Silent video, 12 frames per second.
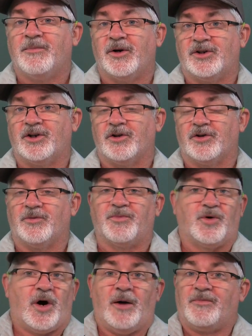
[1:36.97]
particular
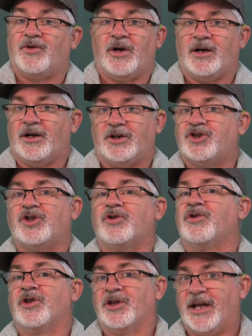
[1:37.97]
prompt a
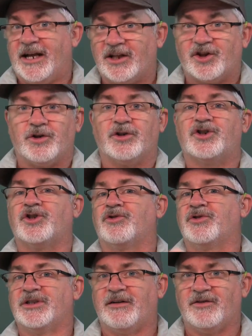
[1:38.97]
certain length or a
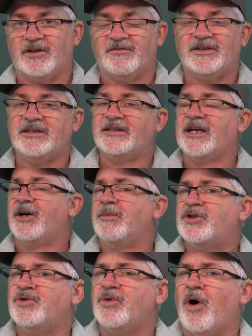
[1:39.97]
certain level of detail,
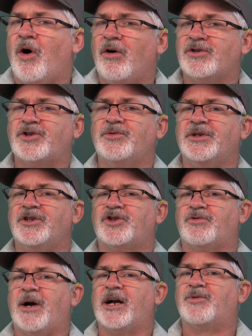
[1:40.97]
but you will also
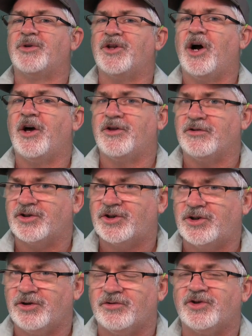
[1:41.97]
interact with other
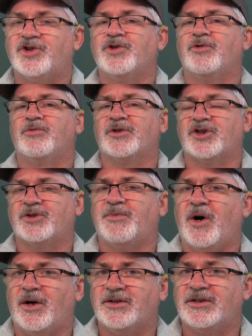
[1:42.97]
students. You'll
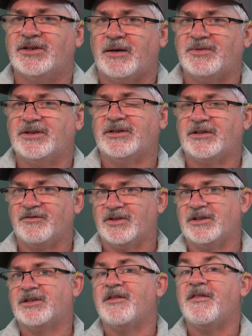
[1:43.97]
respond
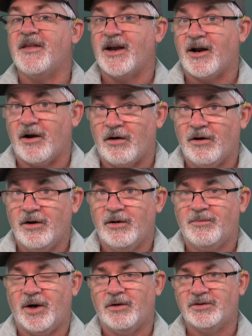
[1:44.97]
substantively to their
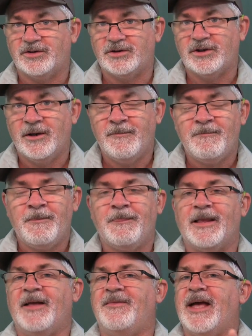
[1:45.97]
posts.
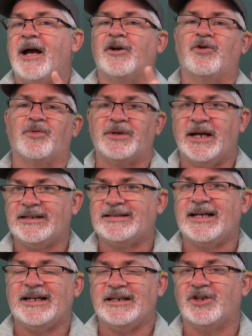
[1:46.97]
And that creates
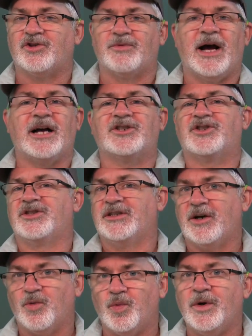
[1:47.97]
that interaction
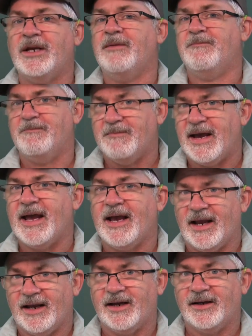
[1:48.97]
that we
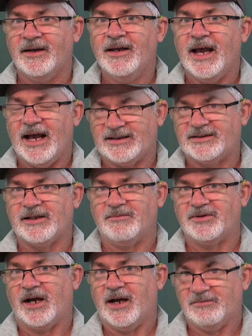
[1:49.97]
may at
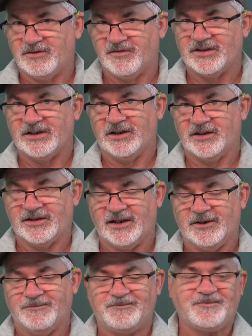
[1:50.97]
some times facilitate